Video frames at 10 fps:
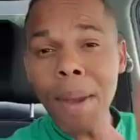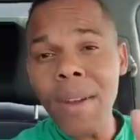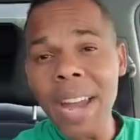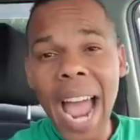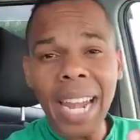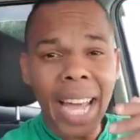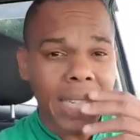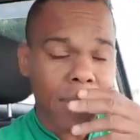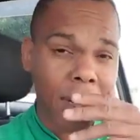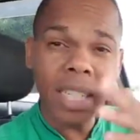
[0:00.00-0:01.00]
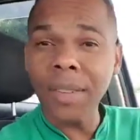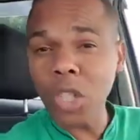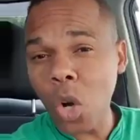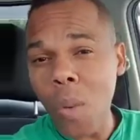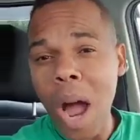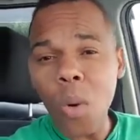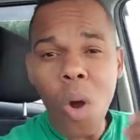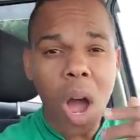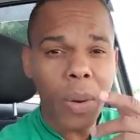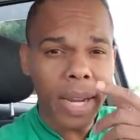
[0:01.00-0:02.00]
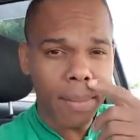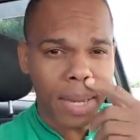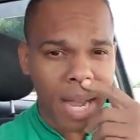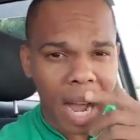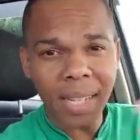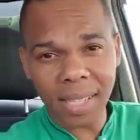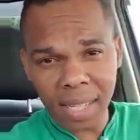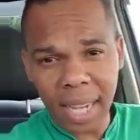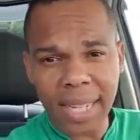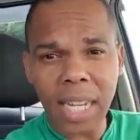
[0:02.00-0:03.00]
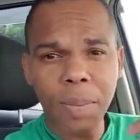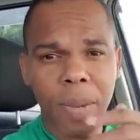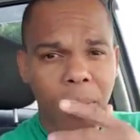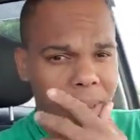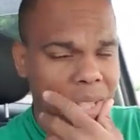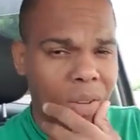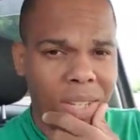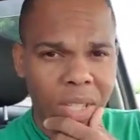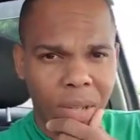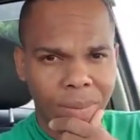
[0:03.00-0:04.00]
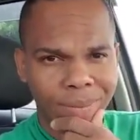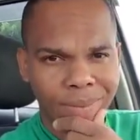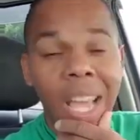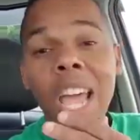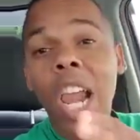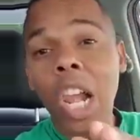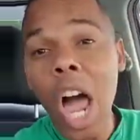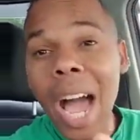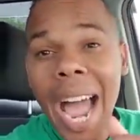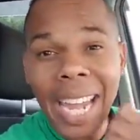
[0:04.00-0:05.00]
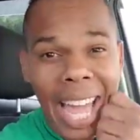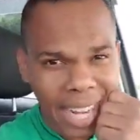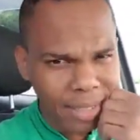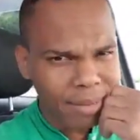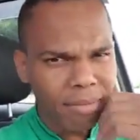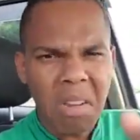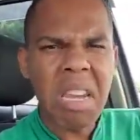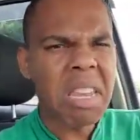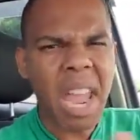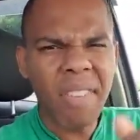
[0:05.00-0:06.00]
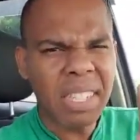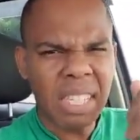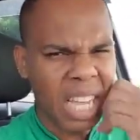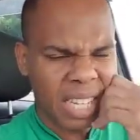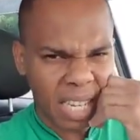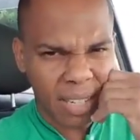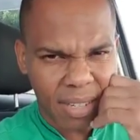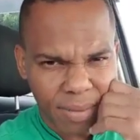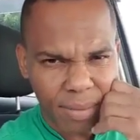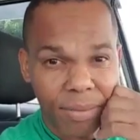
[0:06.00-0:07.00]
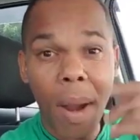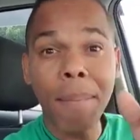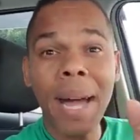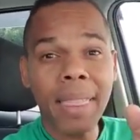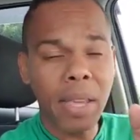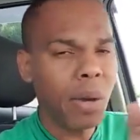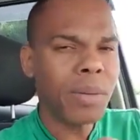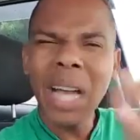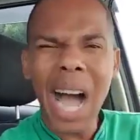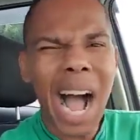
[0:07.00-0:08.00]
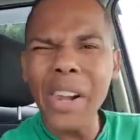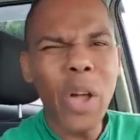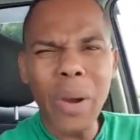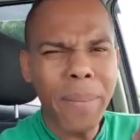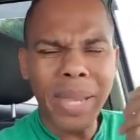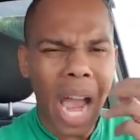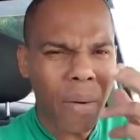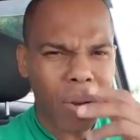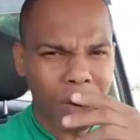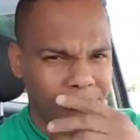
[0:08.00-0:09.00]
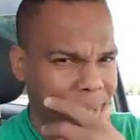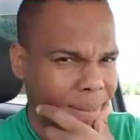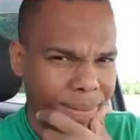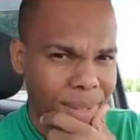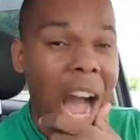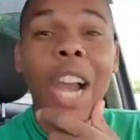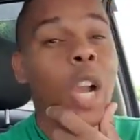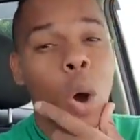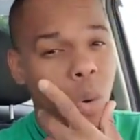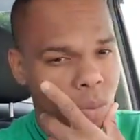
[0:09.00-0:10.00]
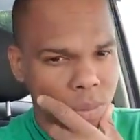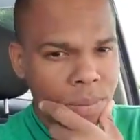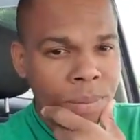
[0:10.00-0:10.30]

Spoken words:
The Berry Islands, I'm not even sure what go on with it because it experienced over so. Long Island, devastated. From Matthew, I'll know them can recover. I'll know.